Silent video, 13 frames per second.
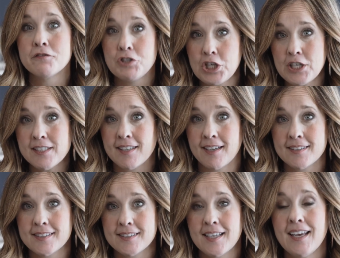of
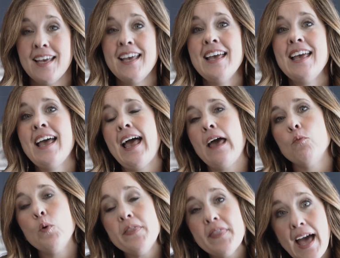Jesus.
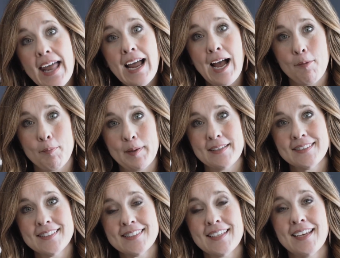And when that
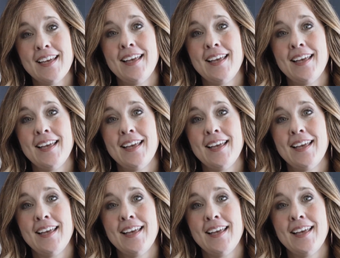happens,